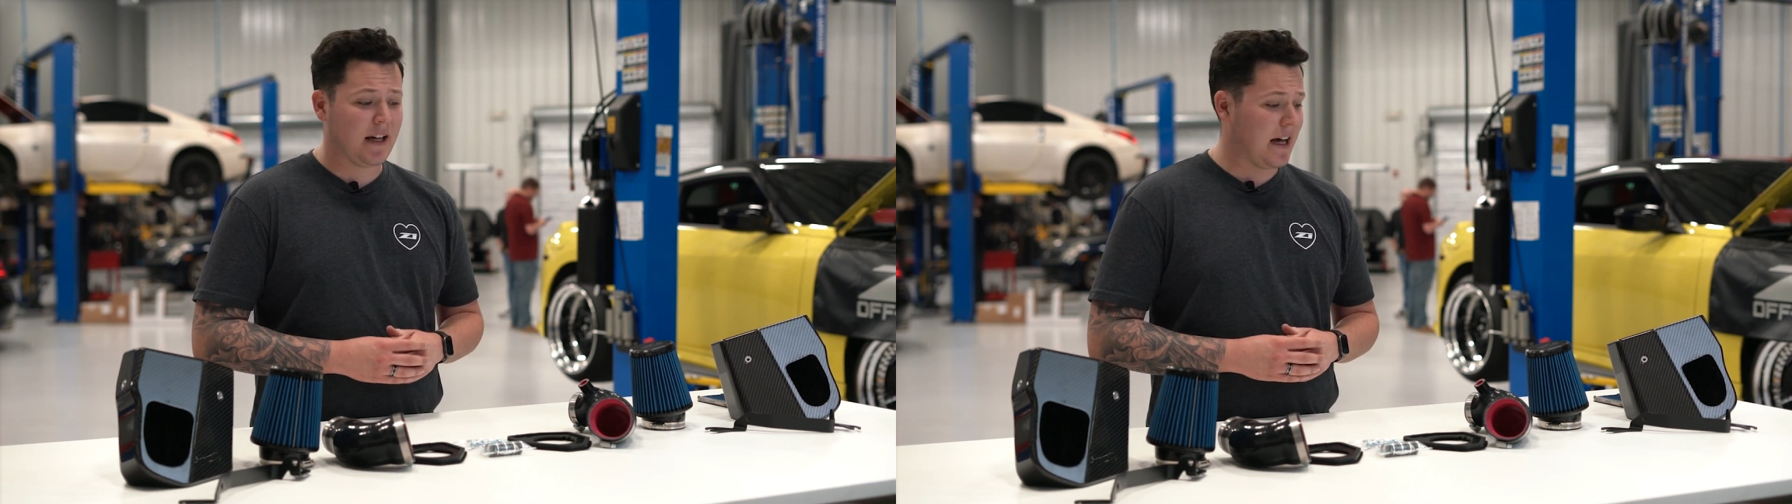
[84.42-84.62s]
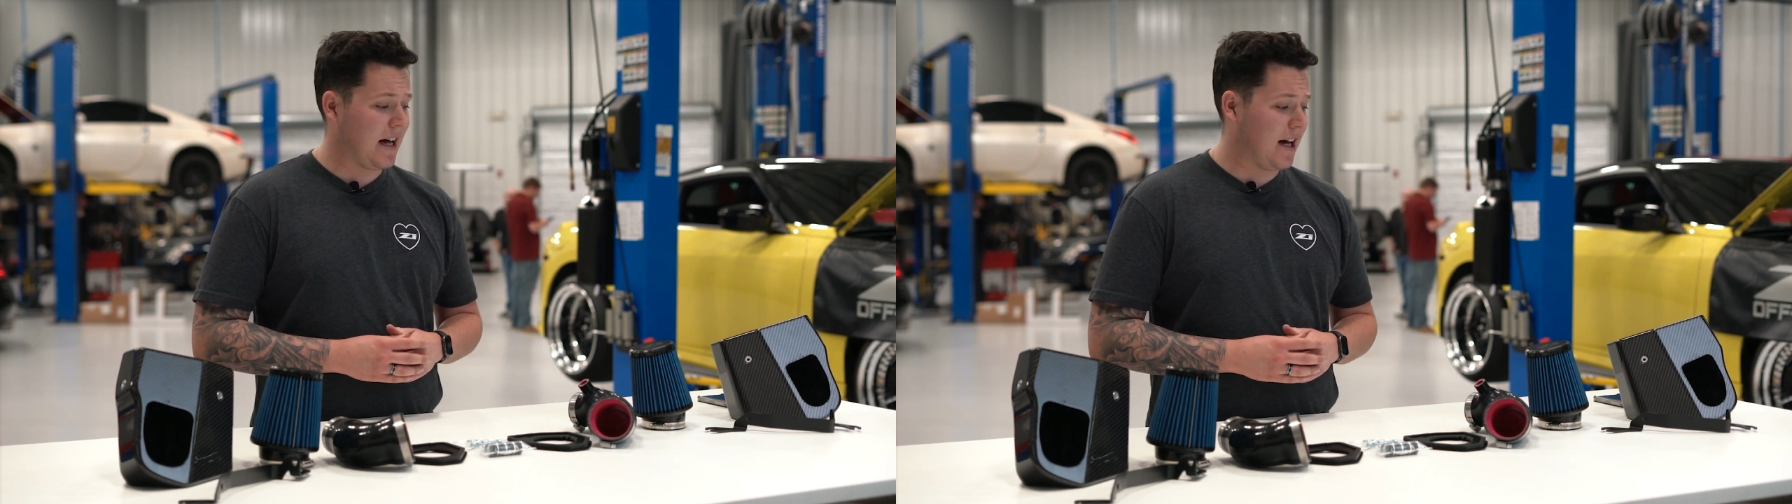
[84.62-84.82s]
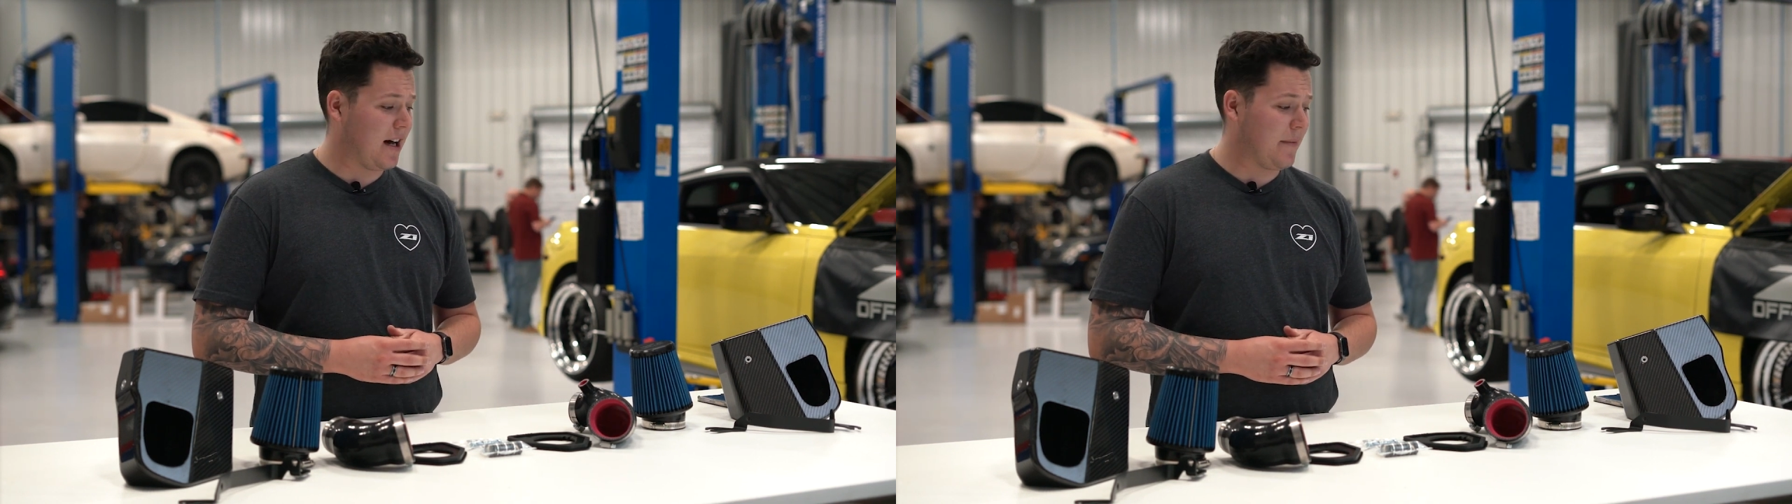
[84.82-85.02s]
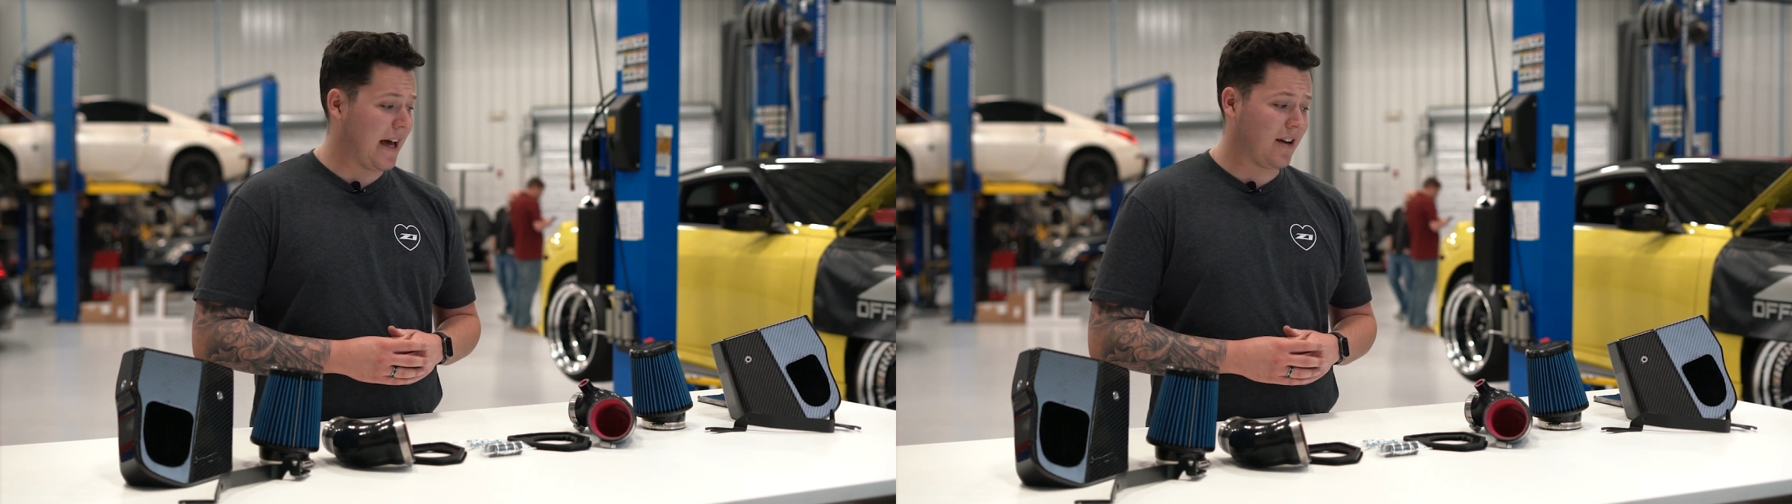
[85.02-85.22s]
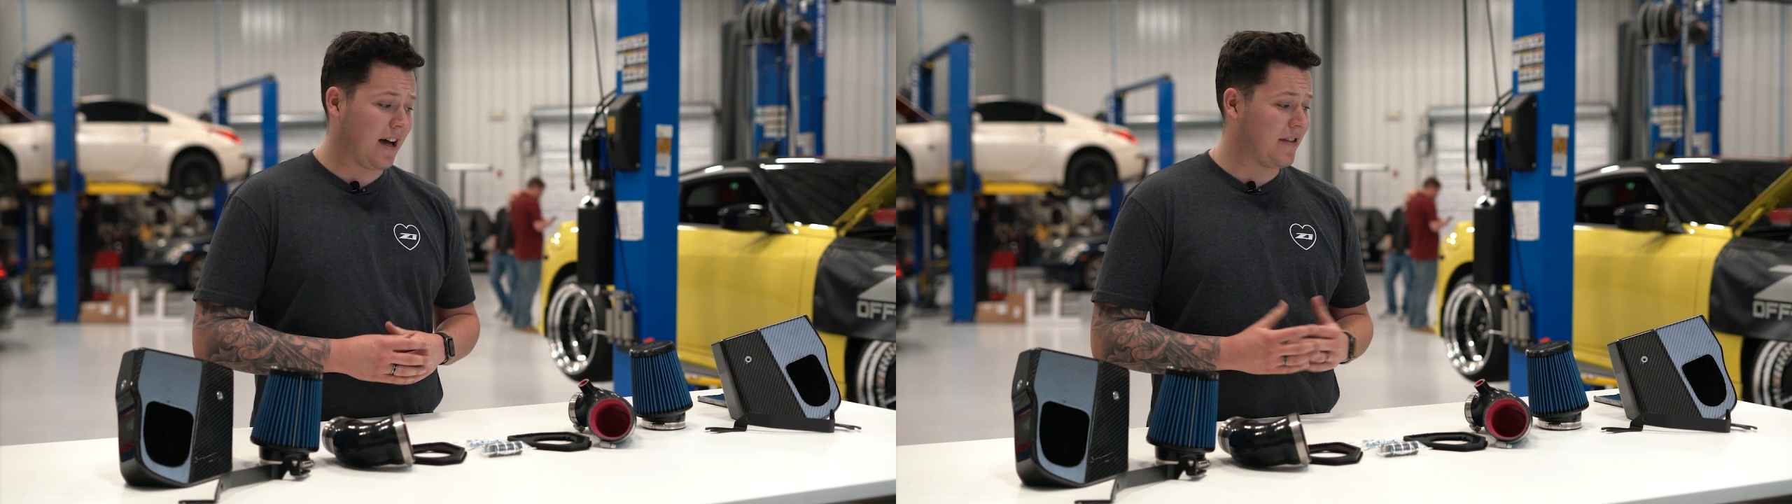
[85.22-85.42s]

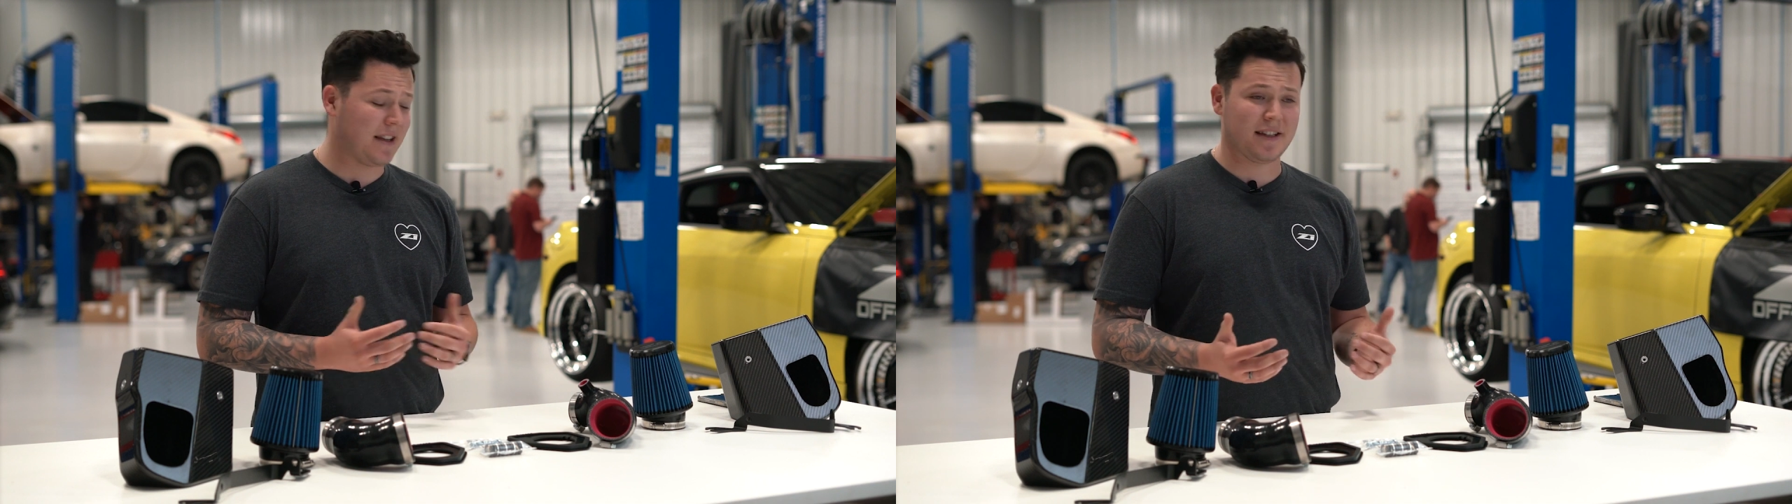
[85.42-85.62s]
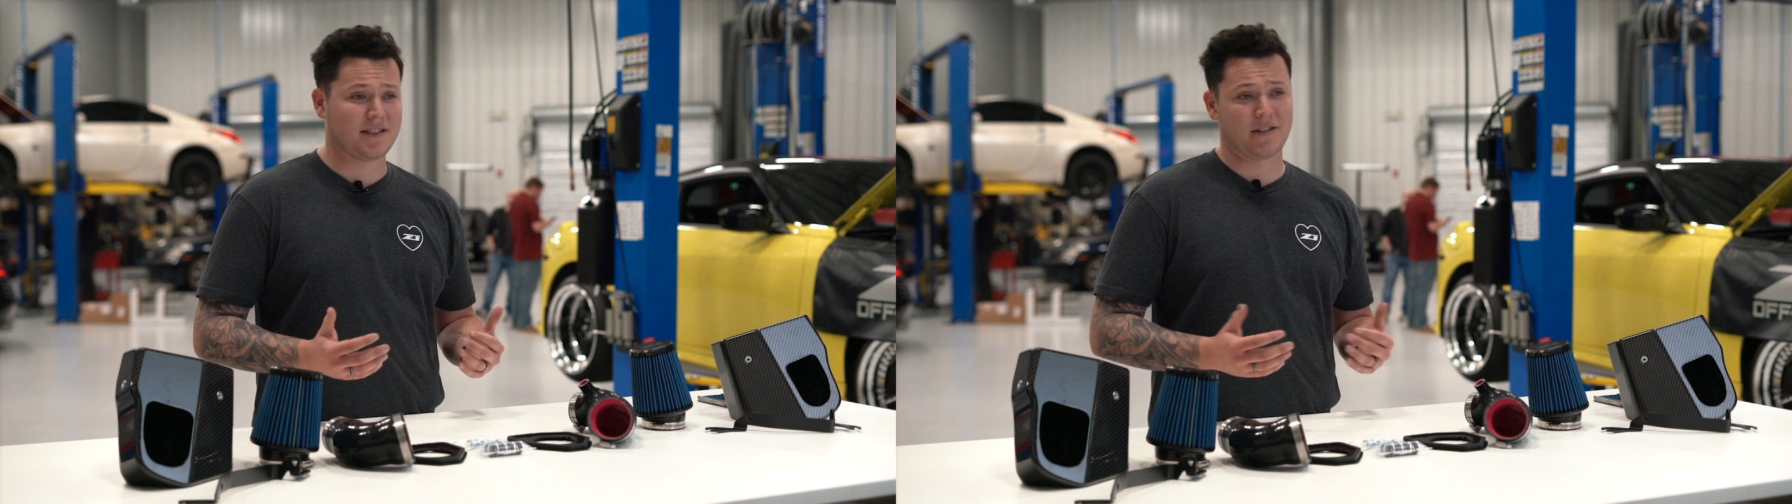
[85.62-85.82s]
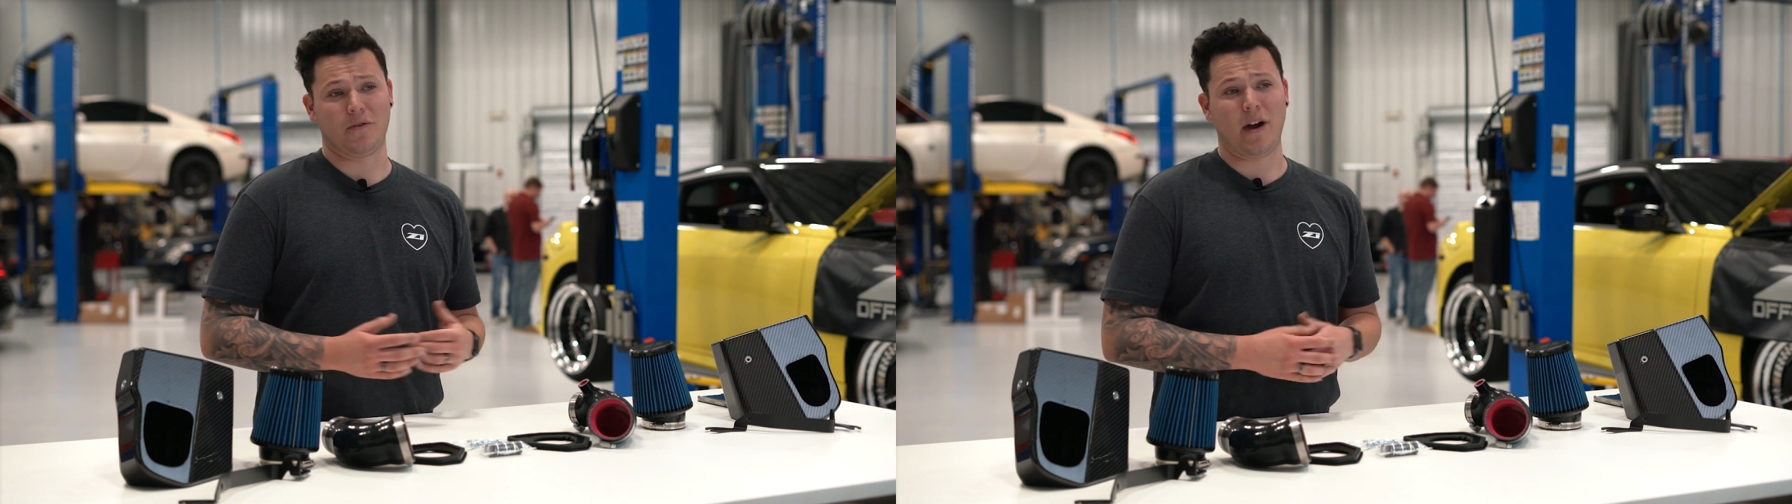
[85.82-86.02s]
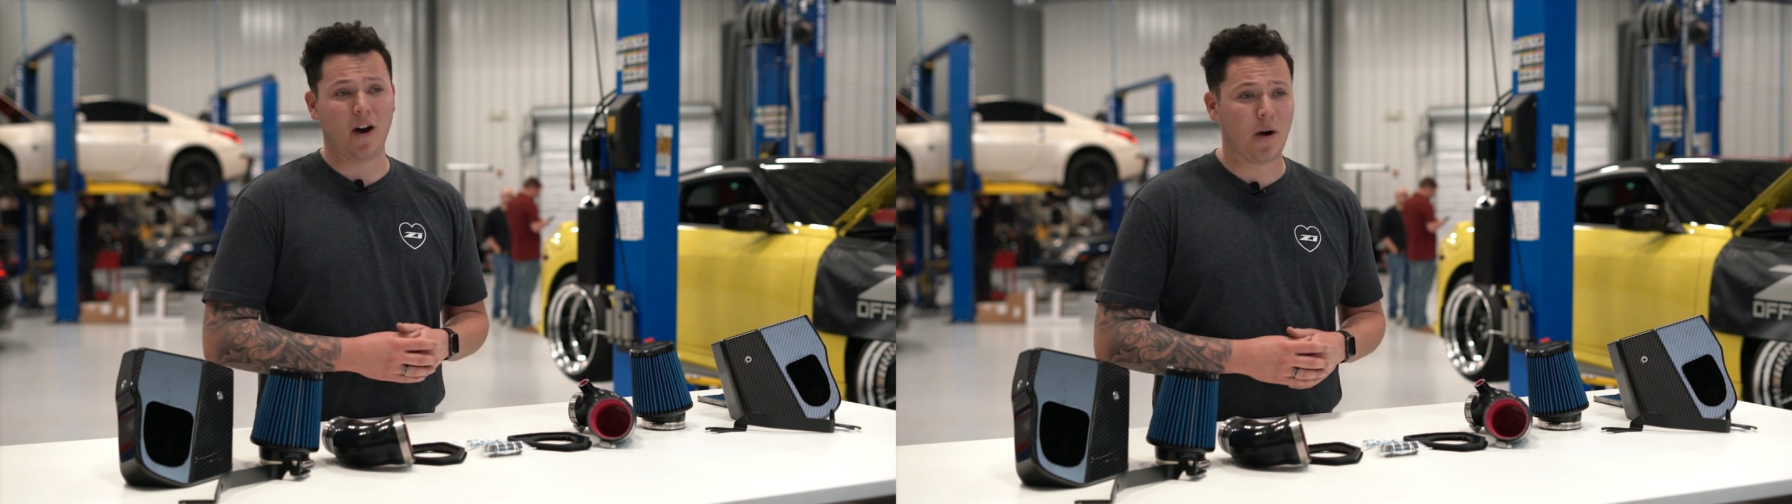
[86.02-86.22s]
And I think this is a great